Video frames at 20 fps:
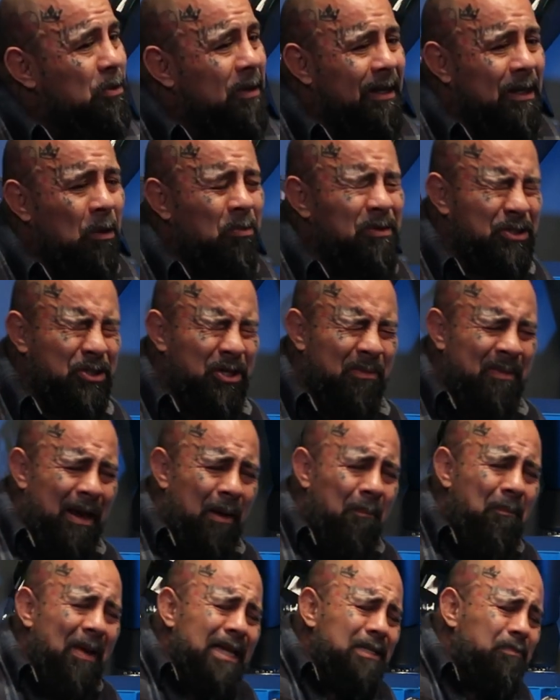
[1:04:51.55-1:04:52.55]
Like there was a tournament
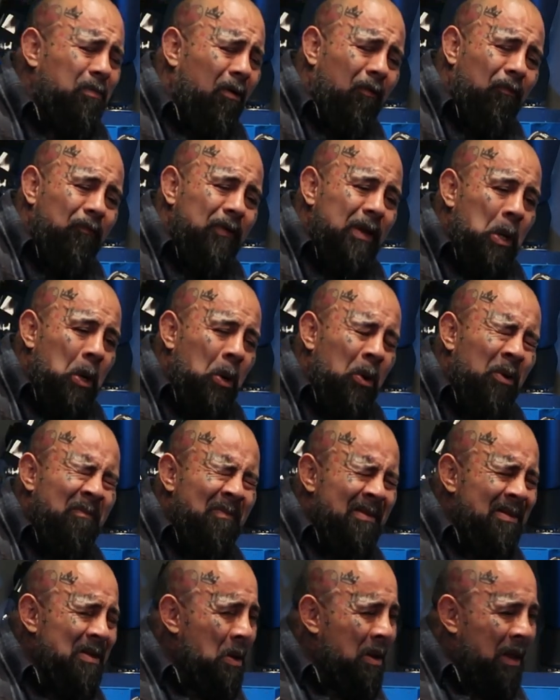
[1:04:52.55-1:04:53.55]
on a baseball field.
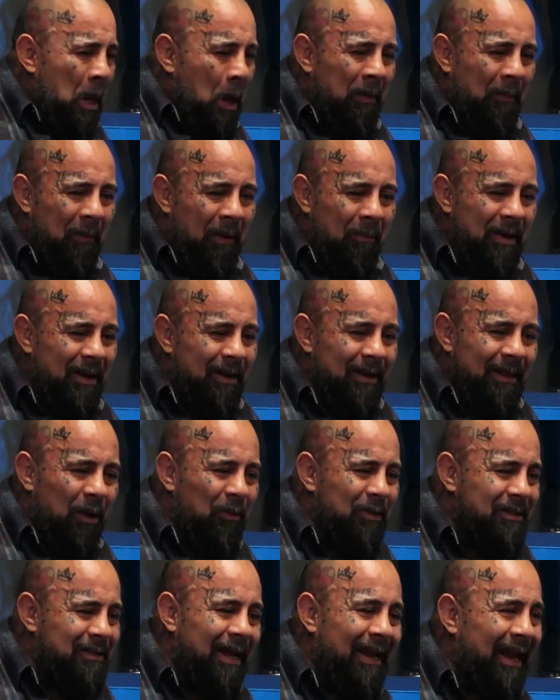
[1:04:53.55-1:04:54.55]
Like I mean, there
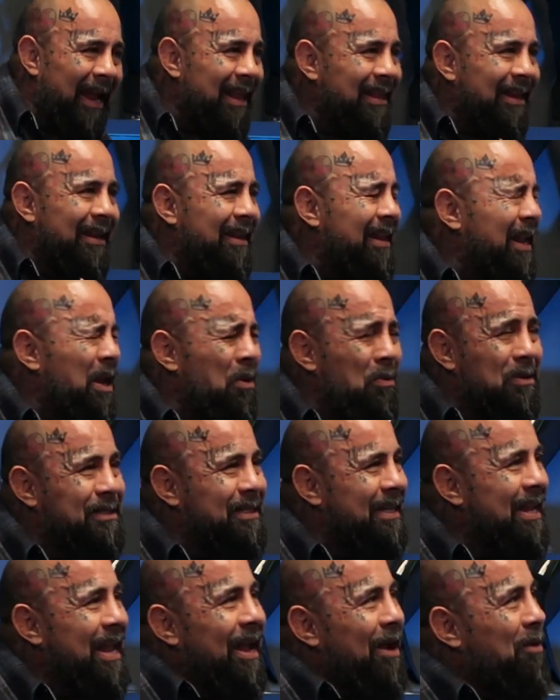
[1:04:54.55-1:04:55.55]
was like, and then it
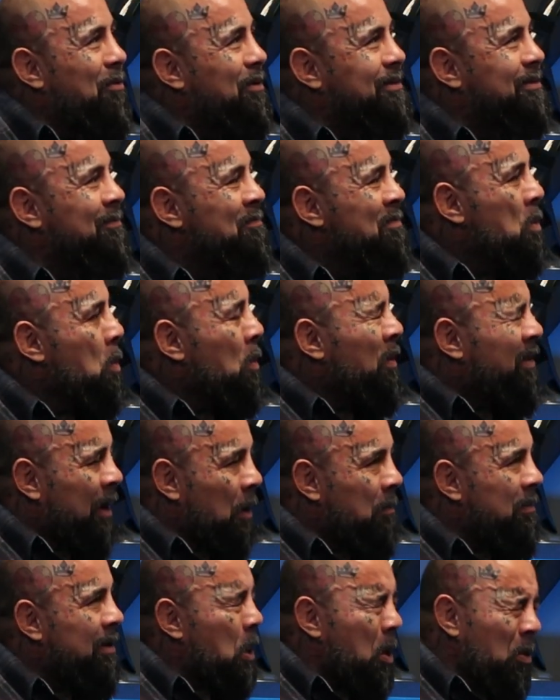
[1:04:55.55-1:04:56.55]
was. I
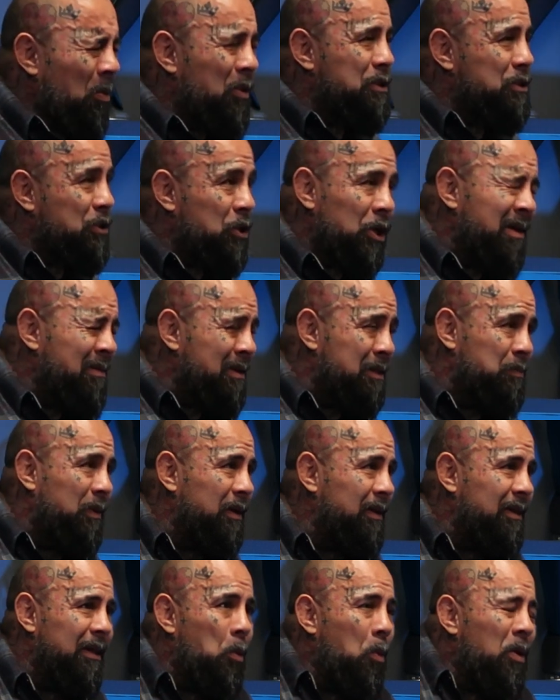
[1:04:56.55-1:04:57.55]
mean, there was tournaments,
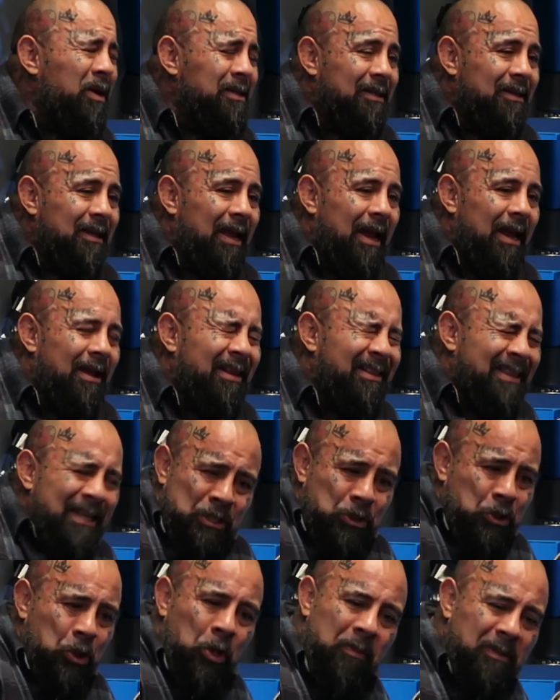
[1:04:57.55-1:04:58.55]
but there wasn't like
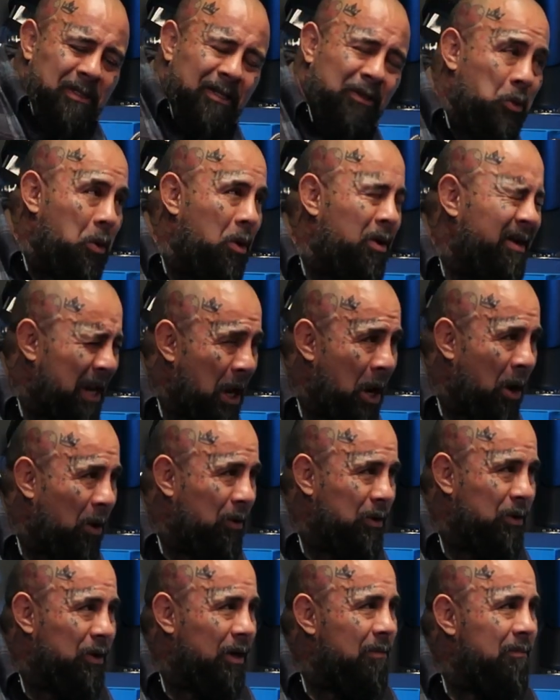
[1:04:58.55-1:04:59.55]
these tournaments that there are now.
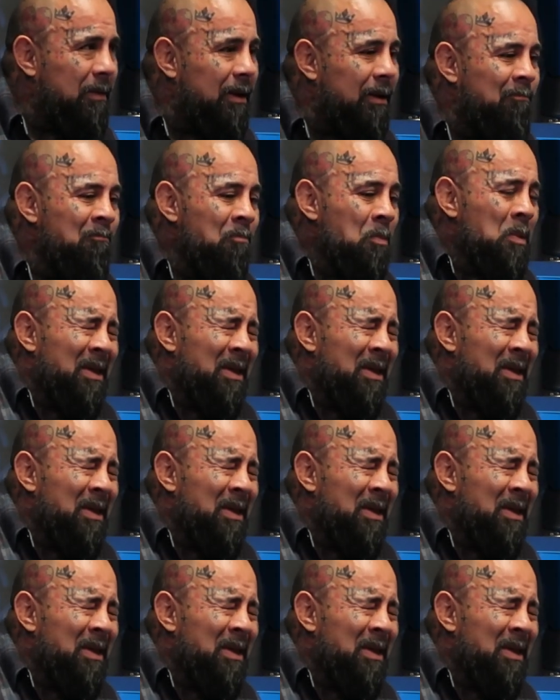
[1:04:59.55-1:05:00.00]
You know what I mean?